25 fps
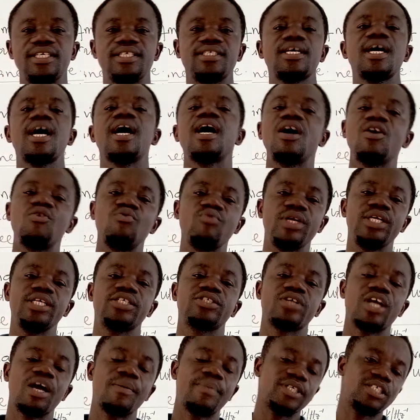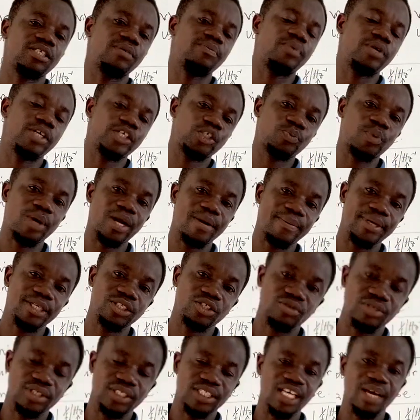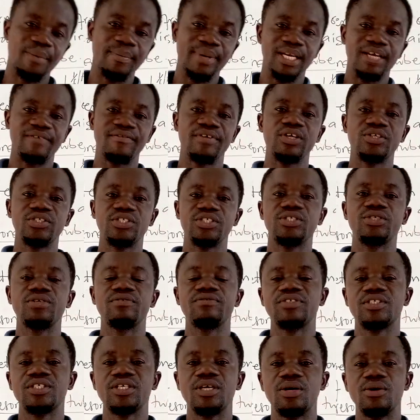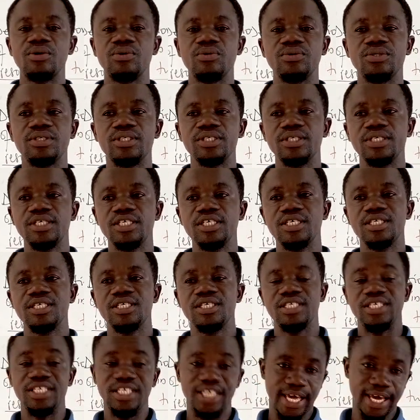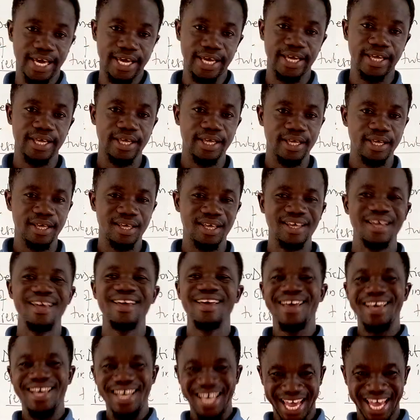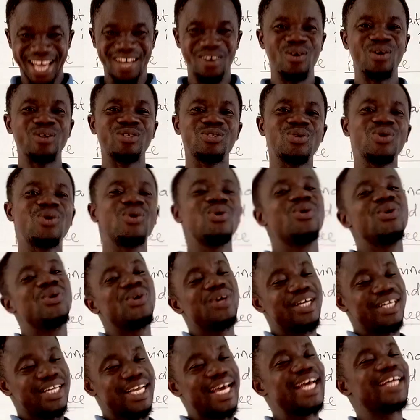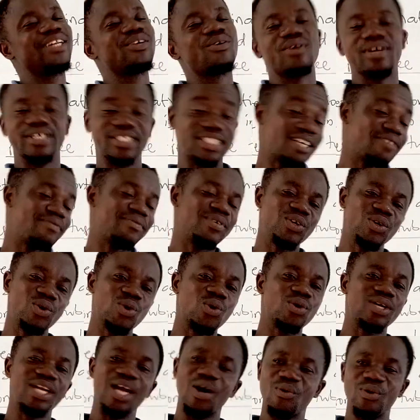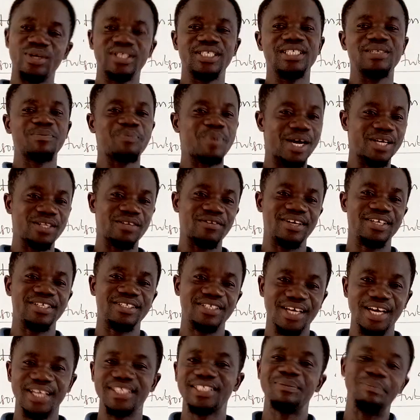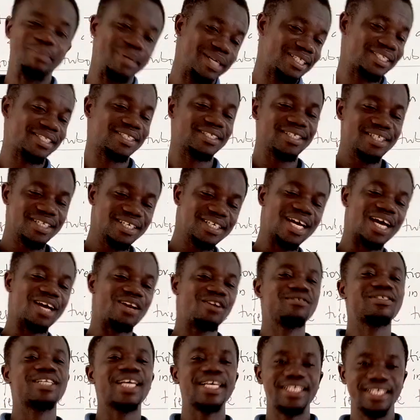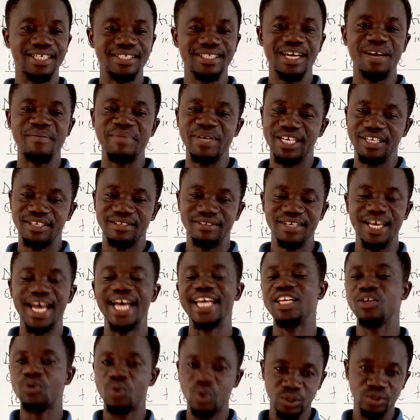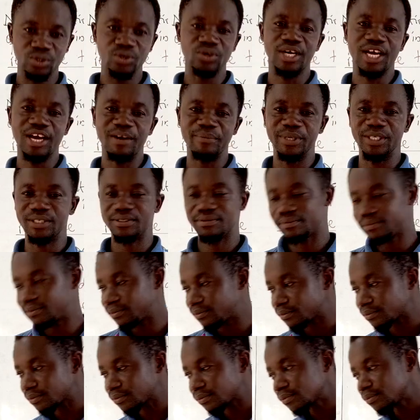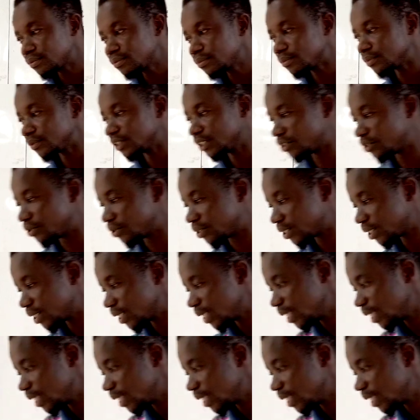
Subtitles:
is how we describe a simple experiment to determine the velocity of sound in air. And also the end correction, even though that wasn't part of the discussion, but alongside it has come in. I knew it was going to come in. Good.